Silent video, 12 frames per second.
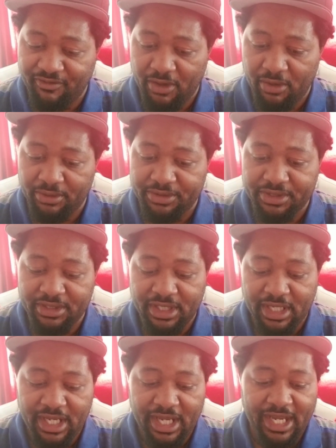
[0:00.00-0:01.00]
Folds
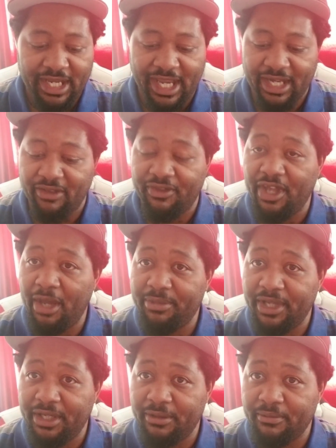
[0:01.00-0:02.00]
getting the
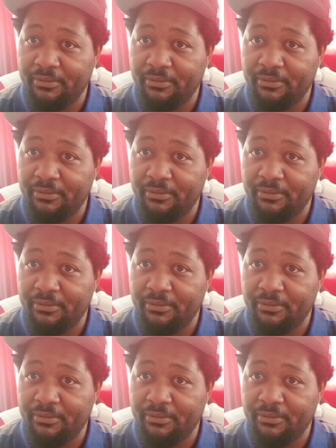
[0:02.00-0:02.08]
update.